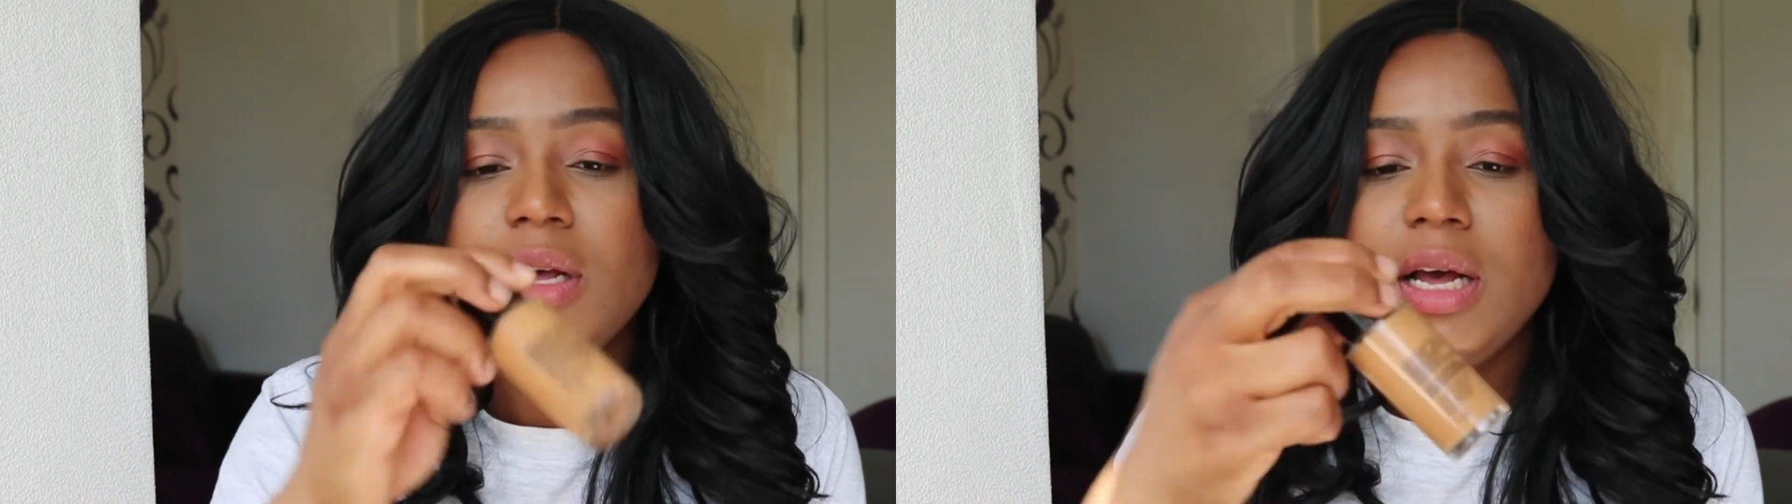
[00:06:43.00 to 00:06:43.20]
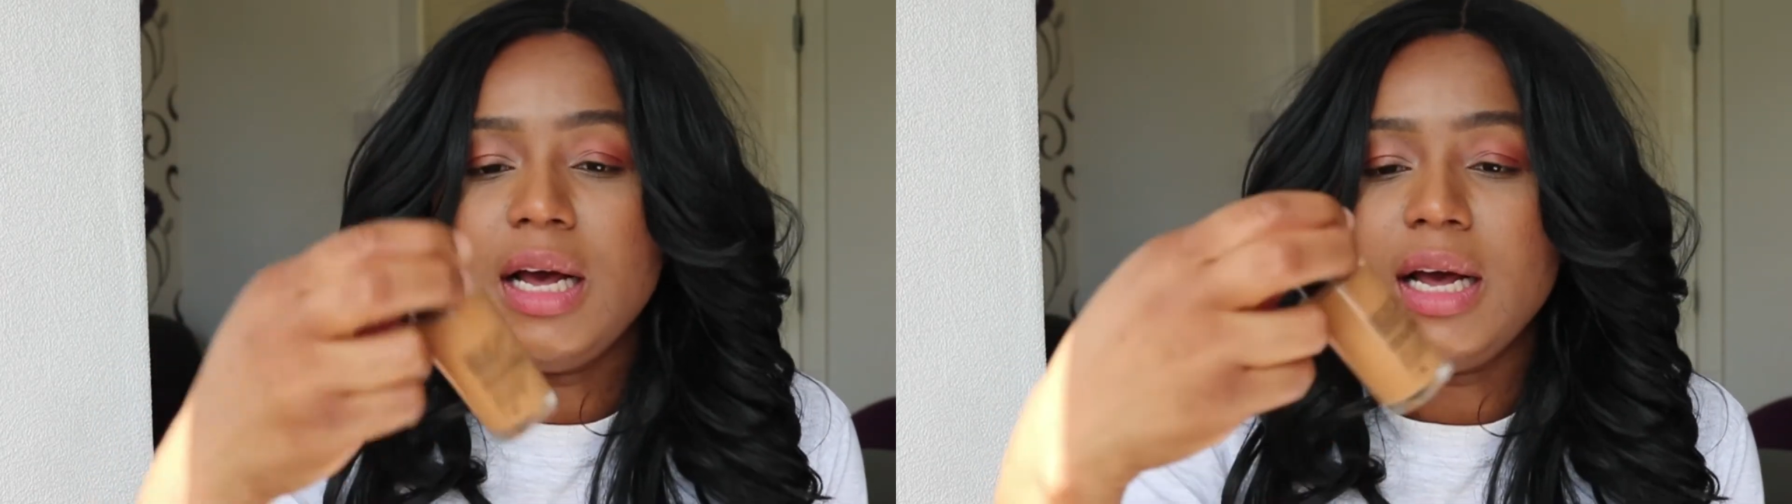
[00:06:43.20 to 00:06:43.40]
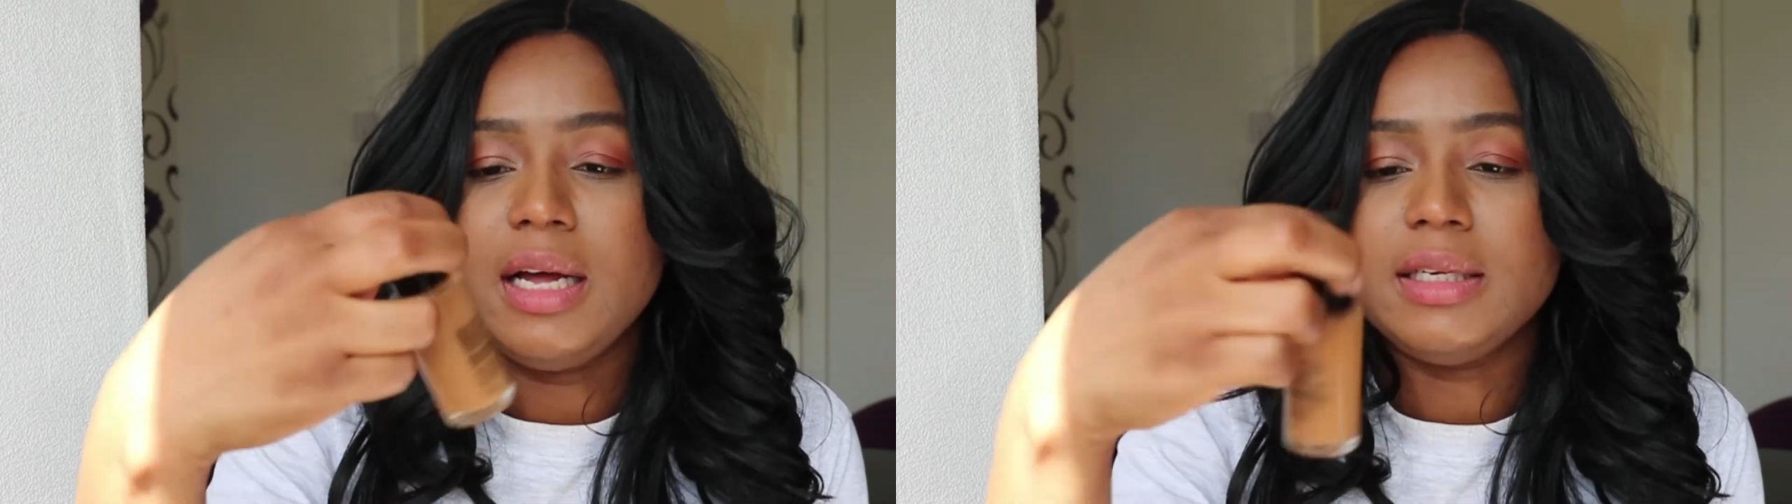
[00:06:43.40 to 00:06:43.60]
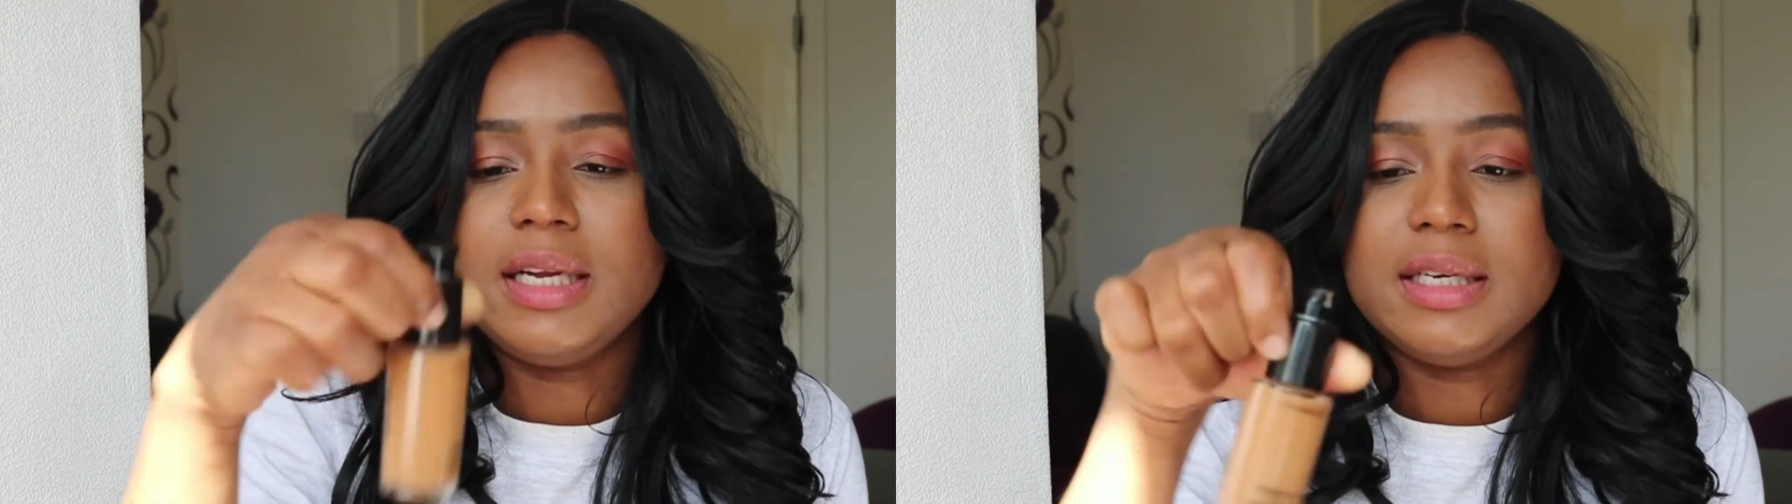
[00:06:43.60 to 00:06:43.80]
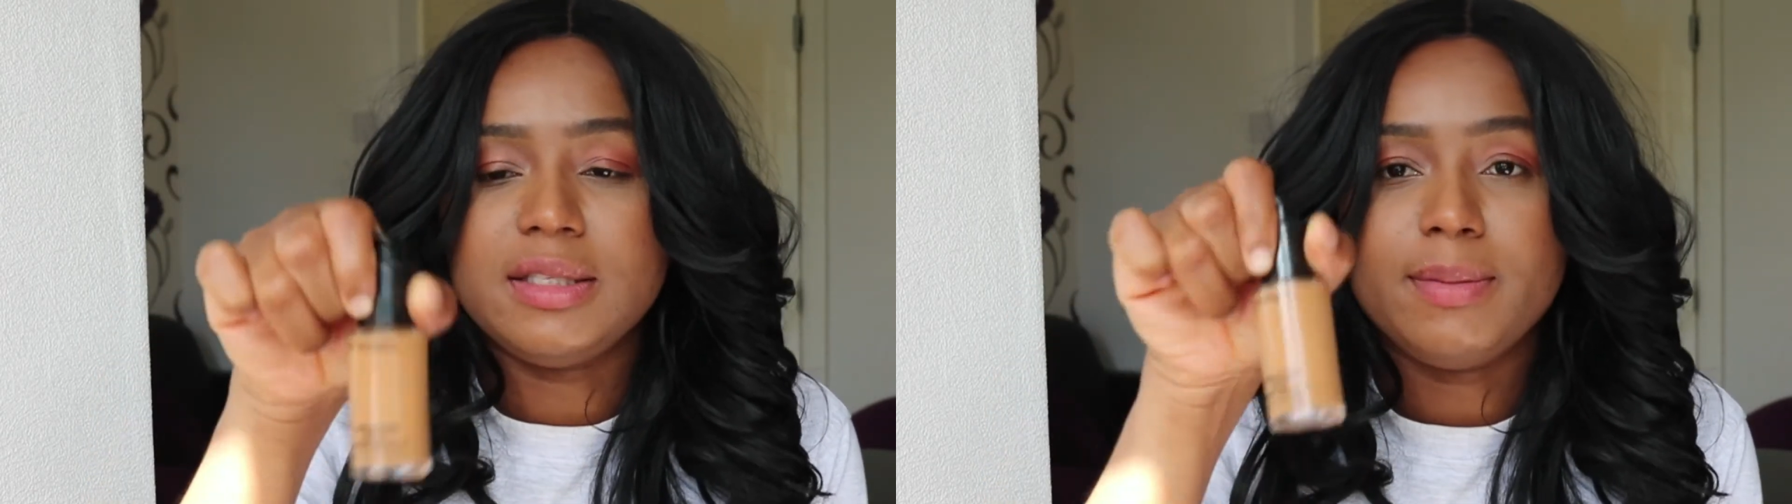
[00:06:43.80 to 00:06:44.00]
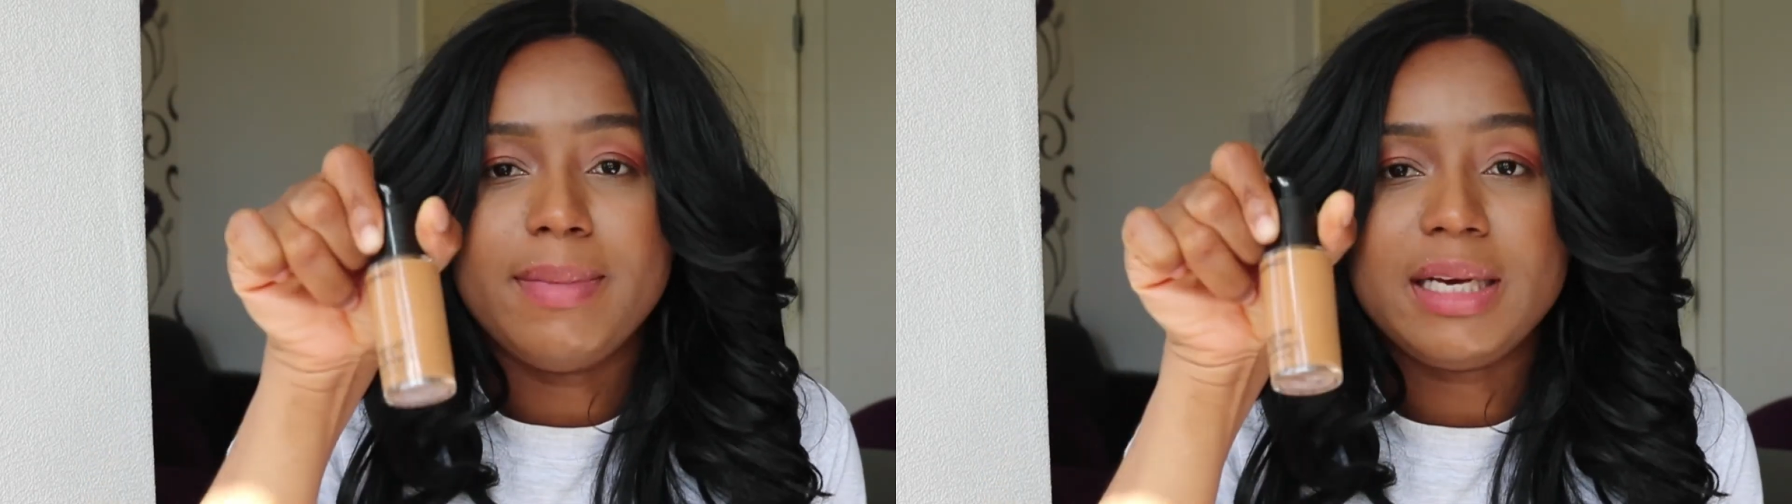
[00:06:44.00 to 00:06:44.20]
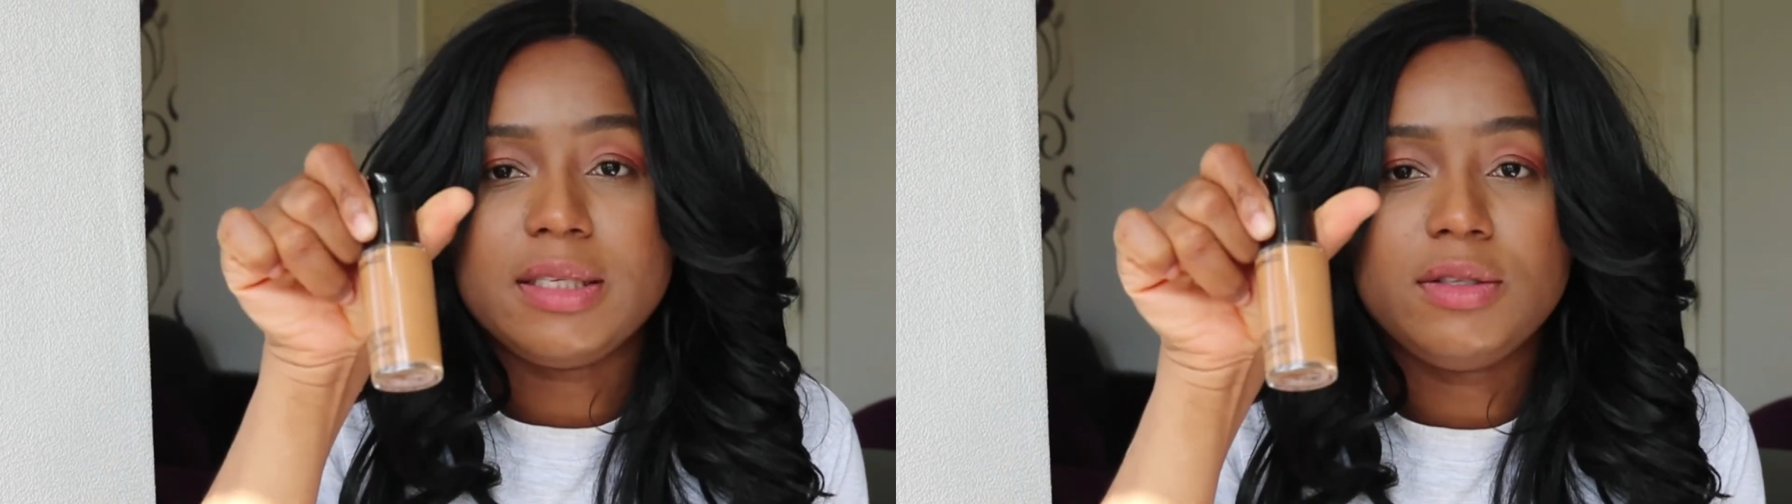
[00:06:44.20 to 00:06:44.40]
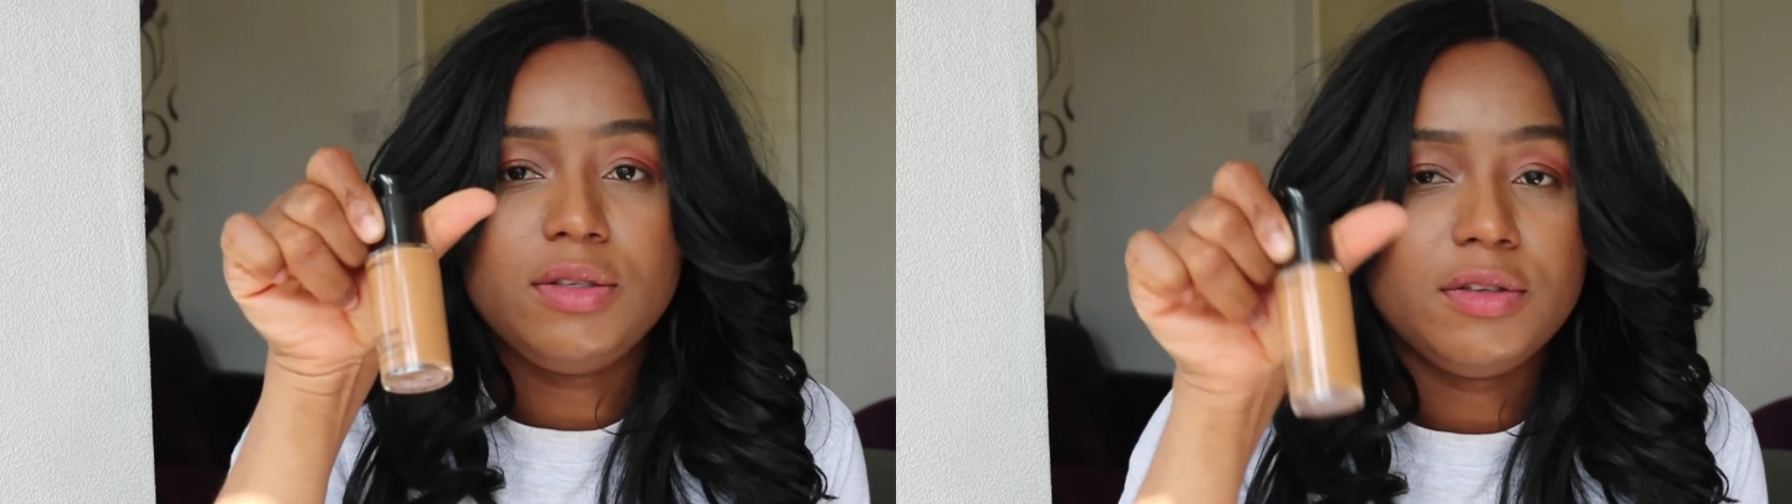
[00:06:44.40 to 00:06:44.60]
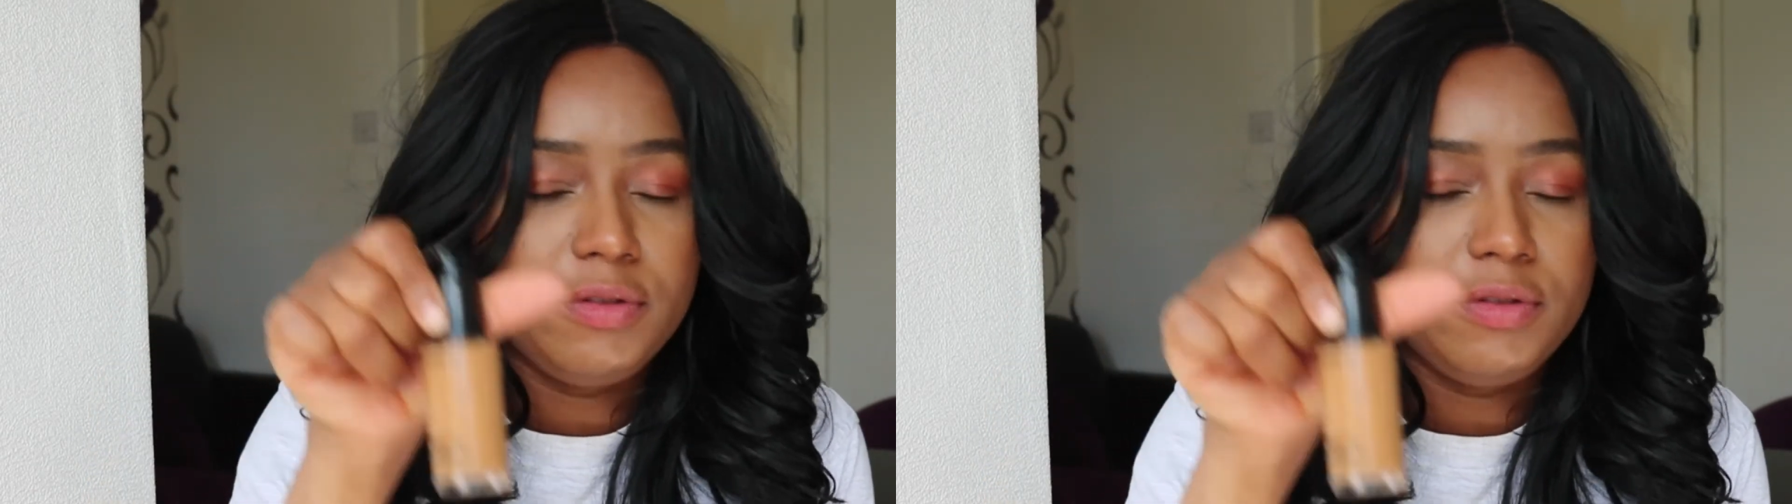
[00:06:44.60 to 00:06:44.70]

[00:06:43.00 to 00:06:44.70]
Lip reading: and that's MAC Studio